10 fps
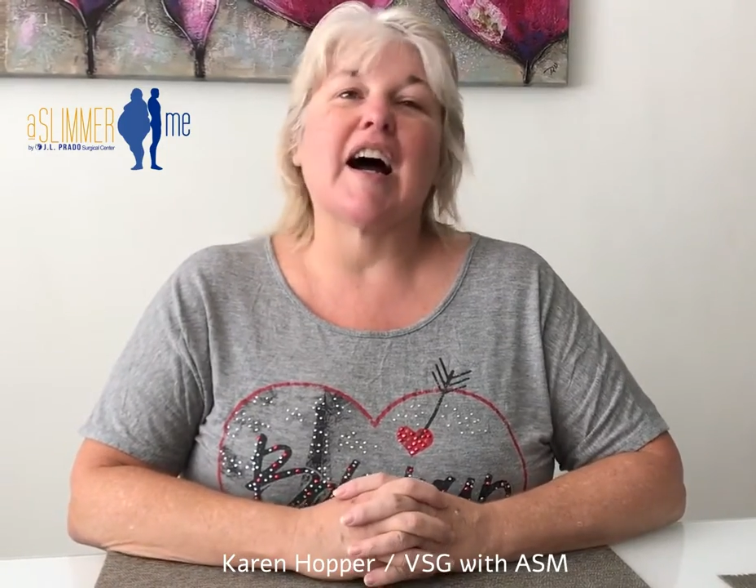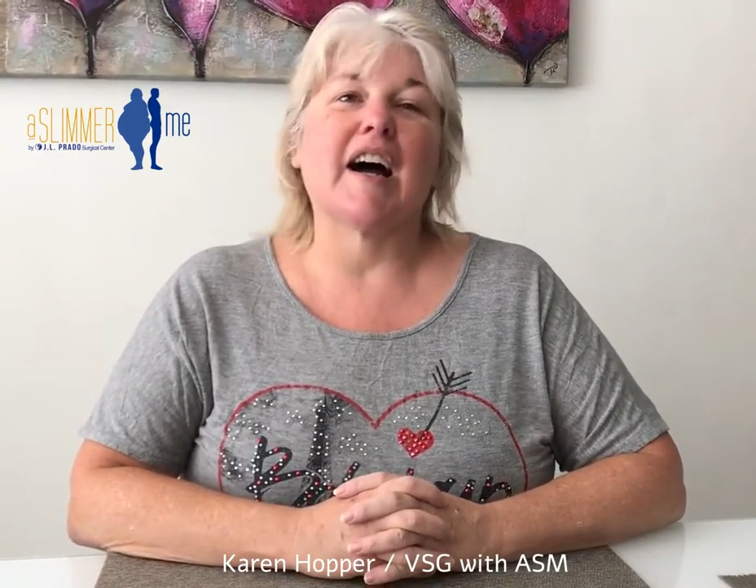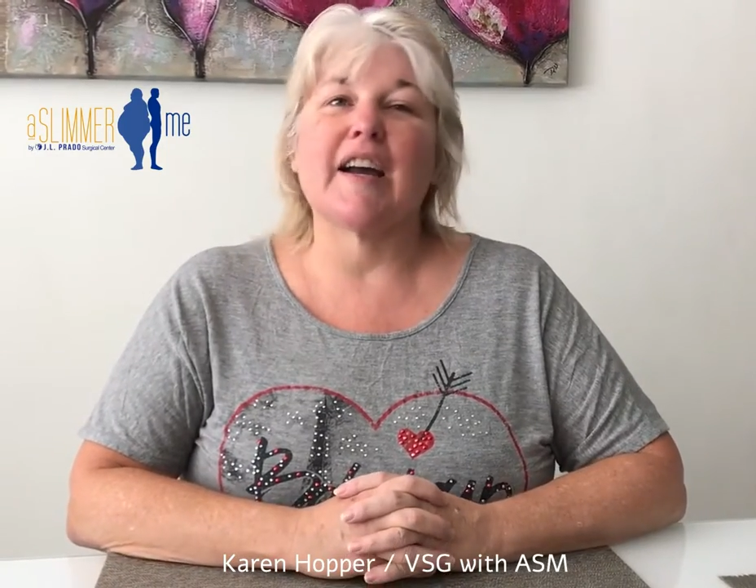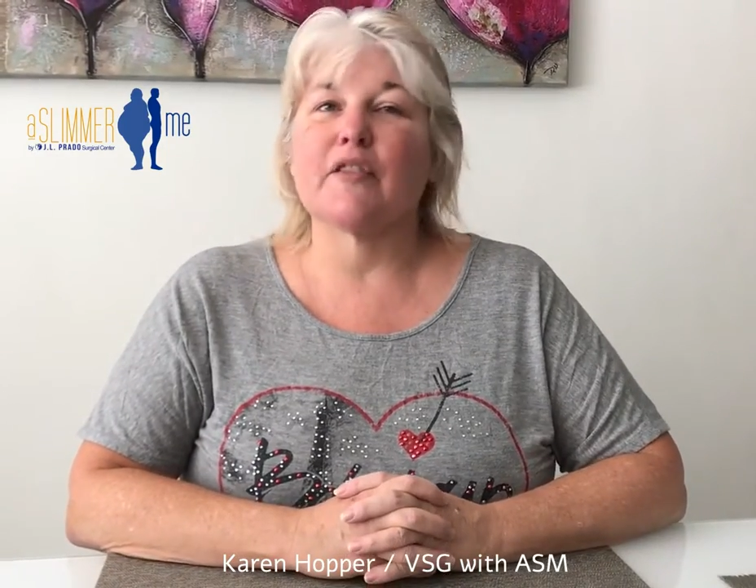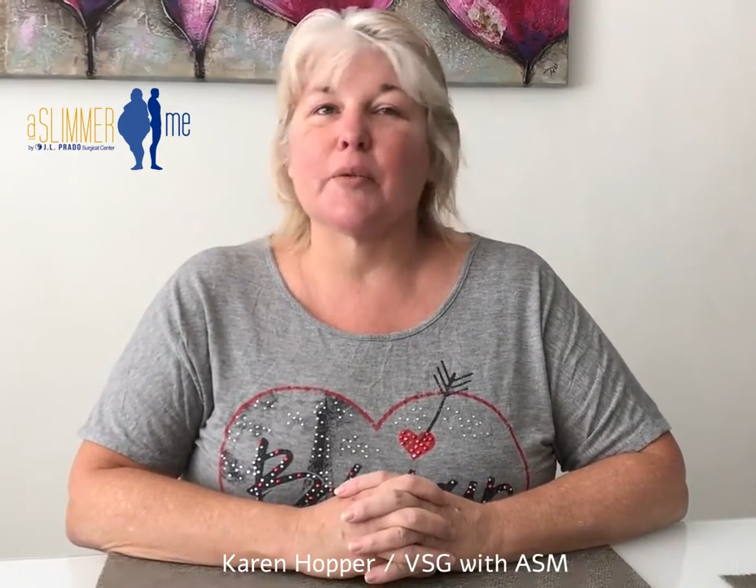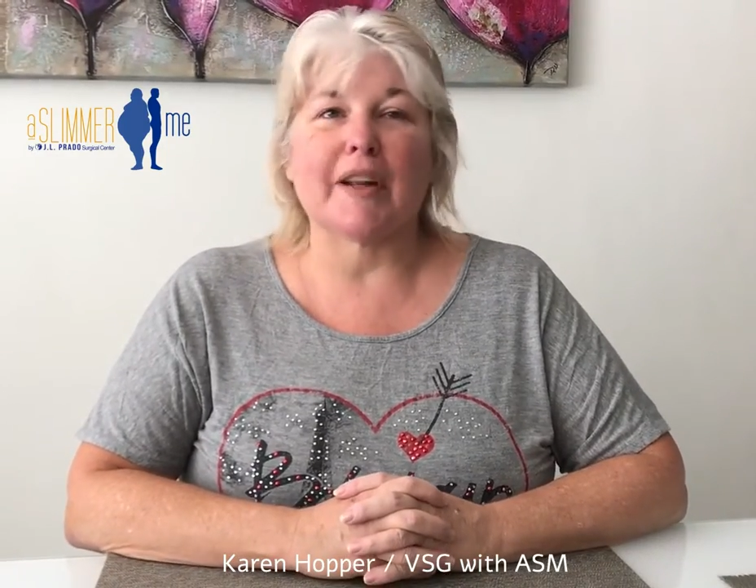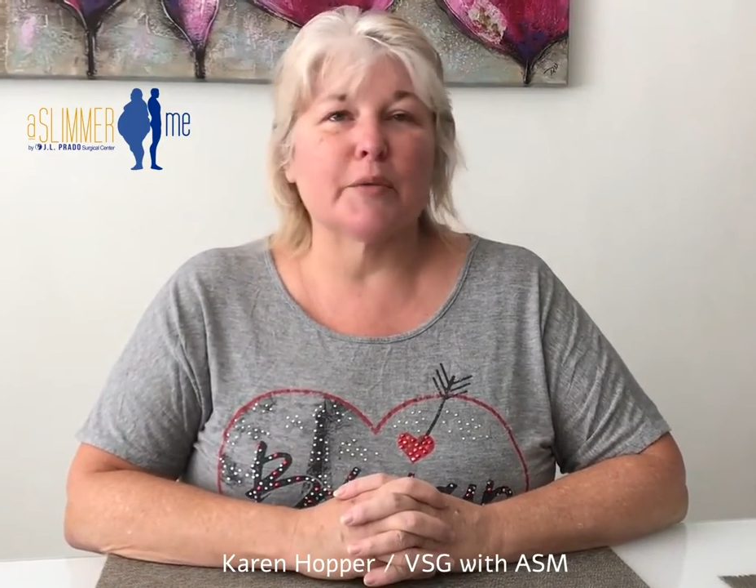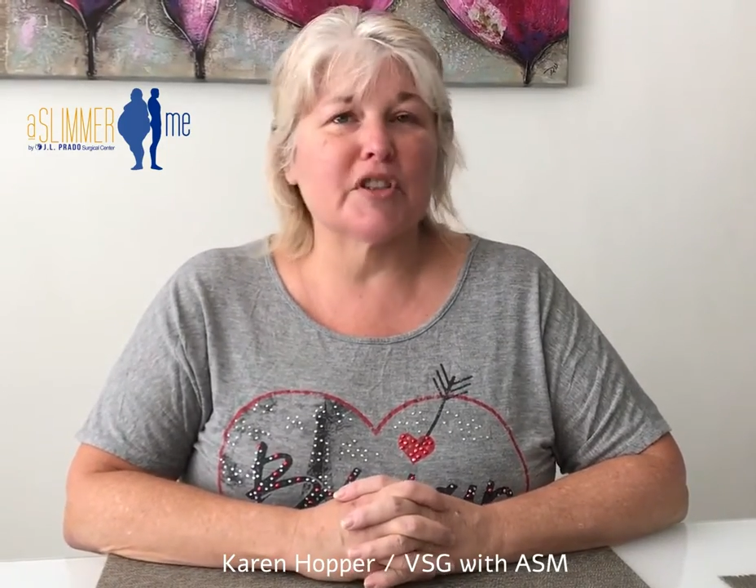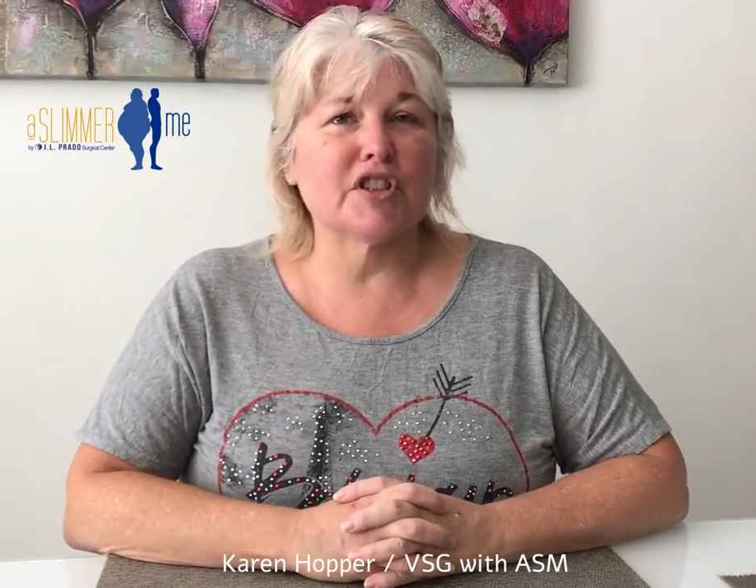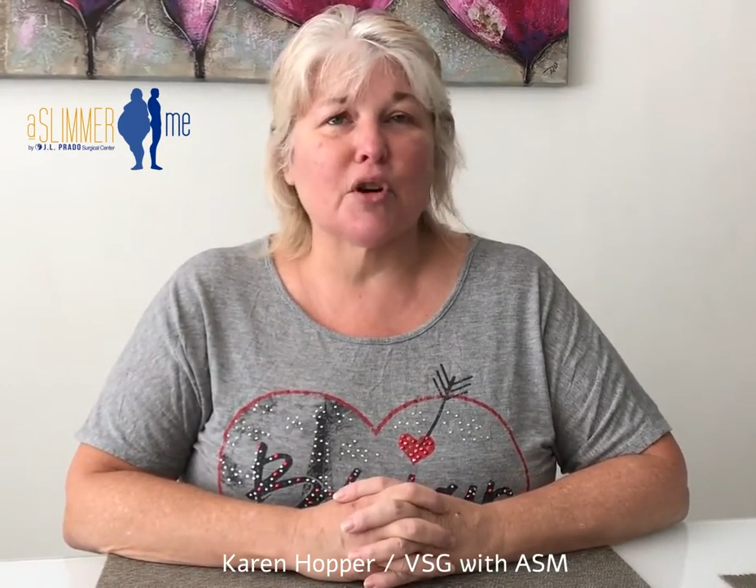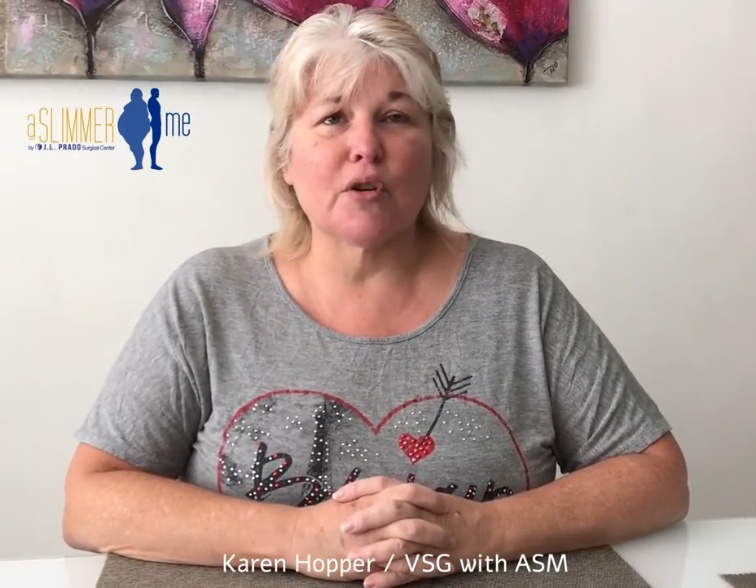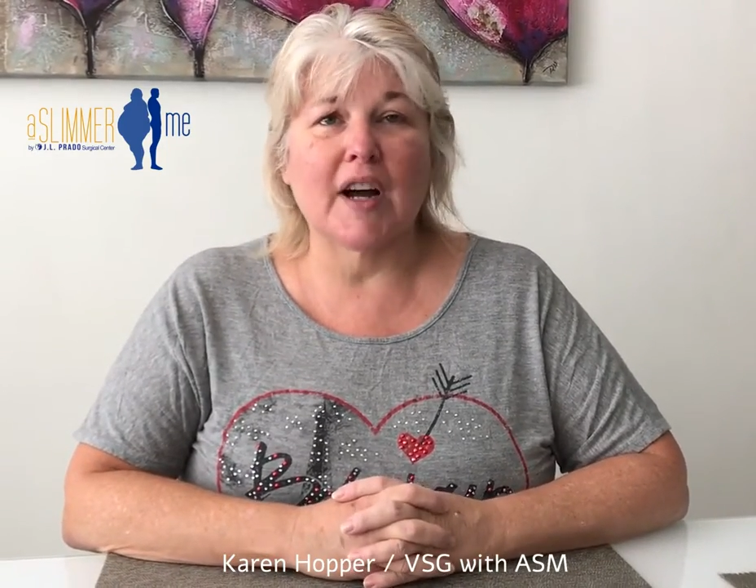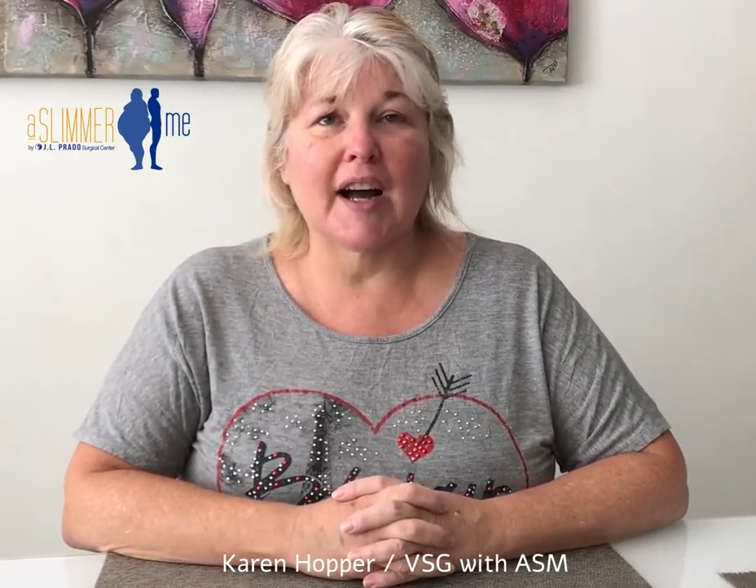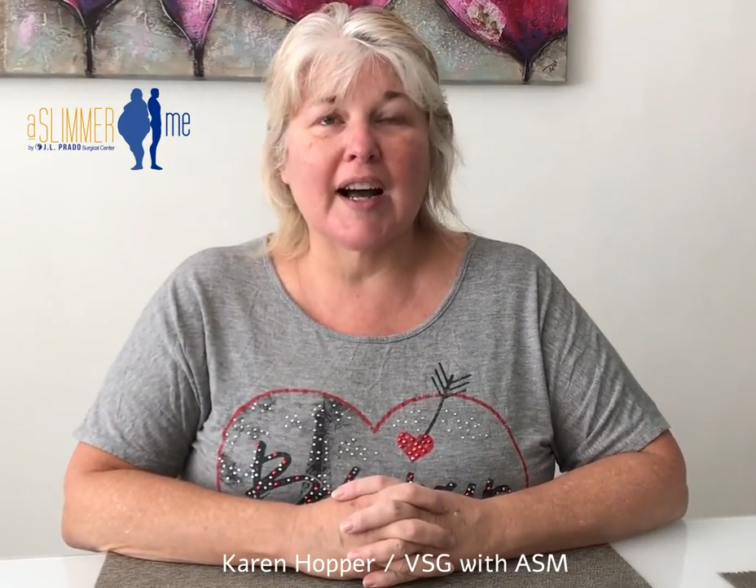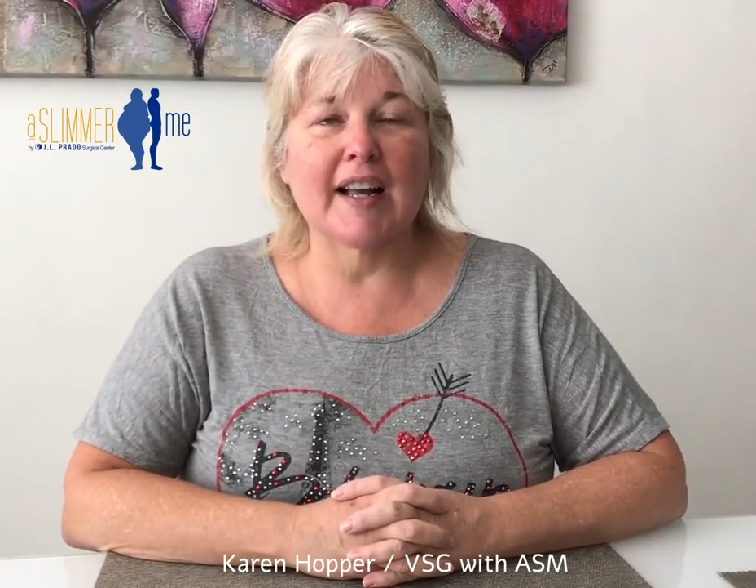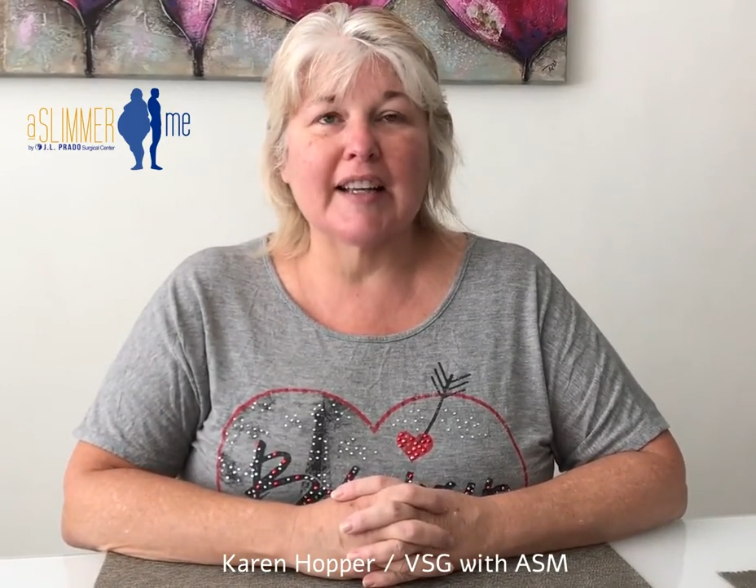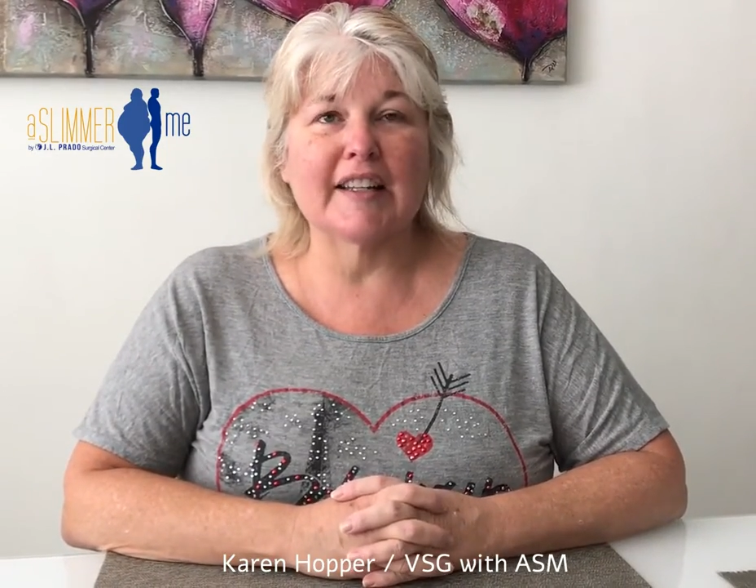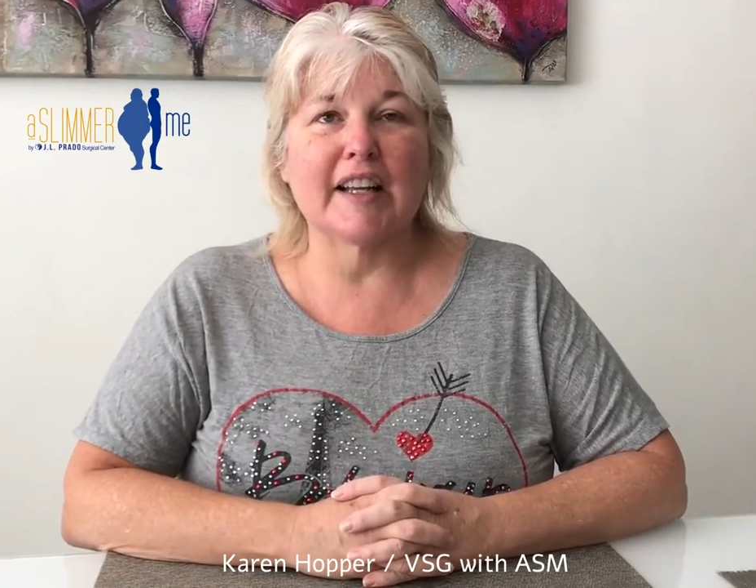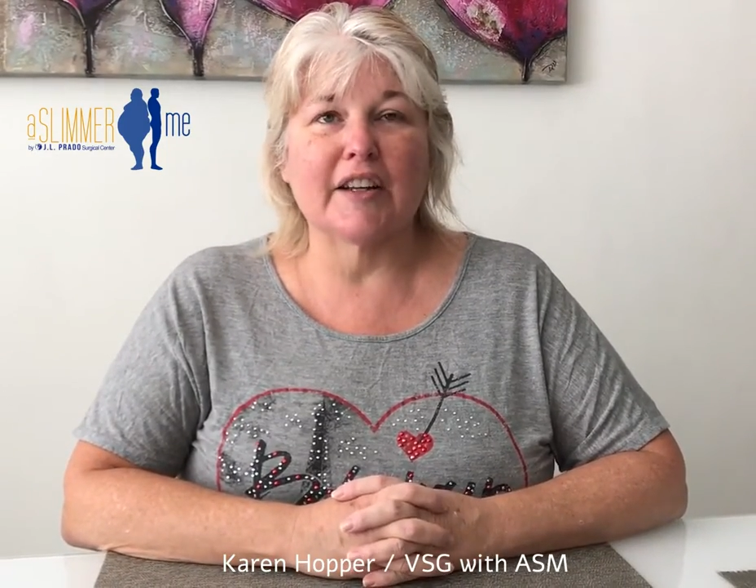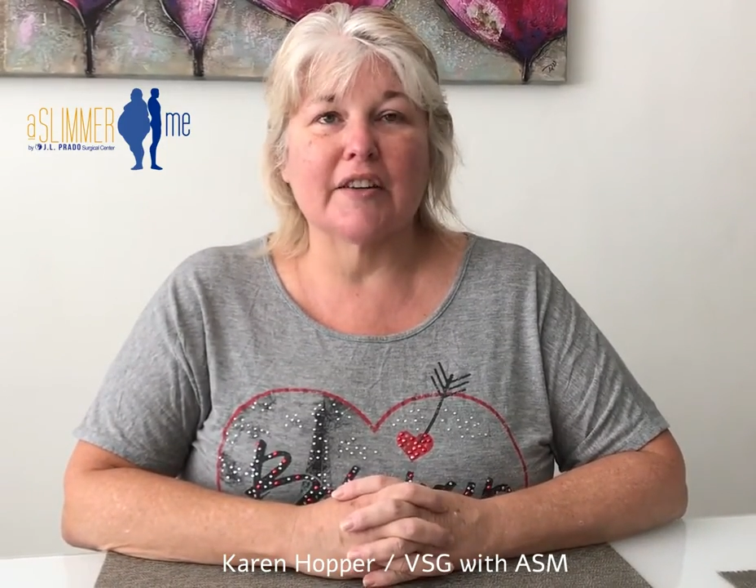Everybody was so
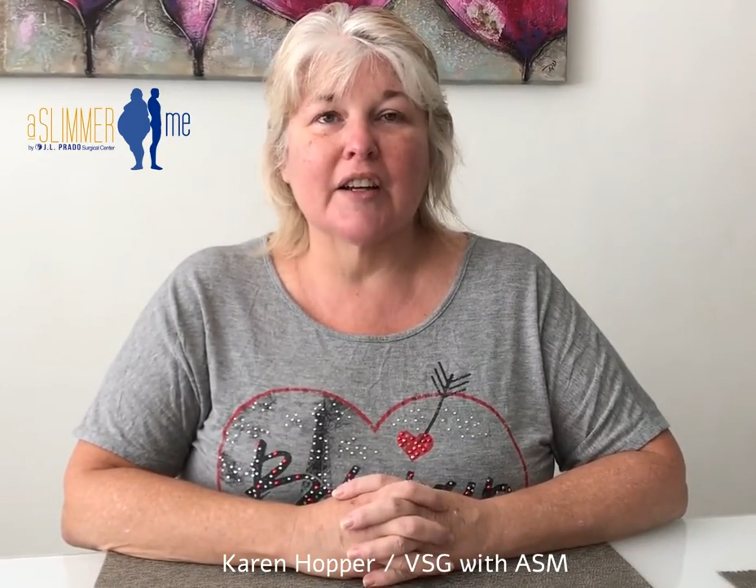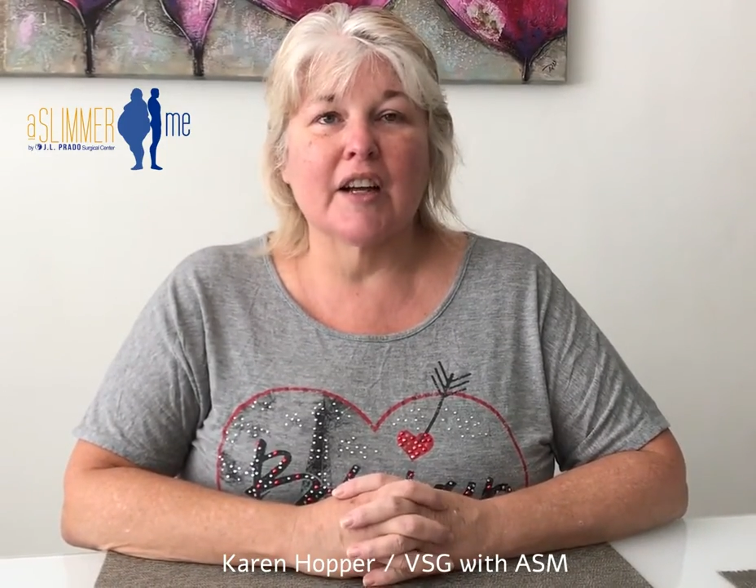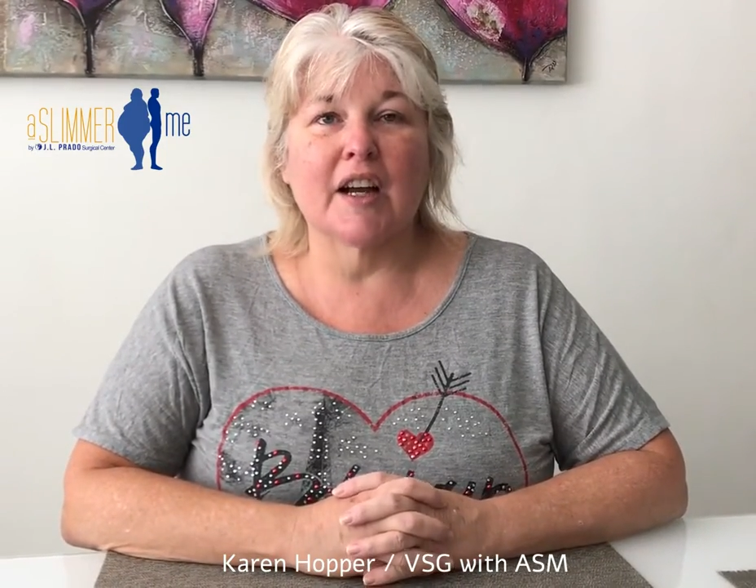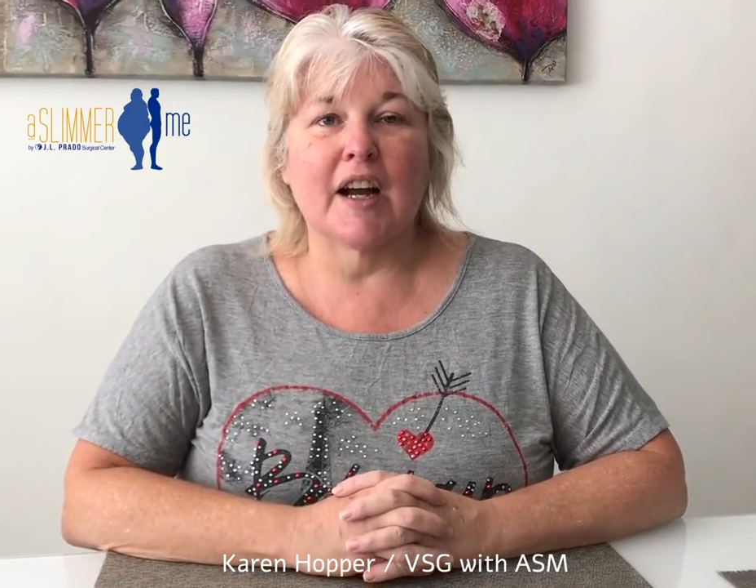kind and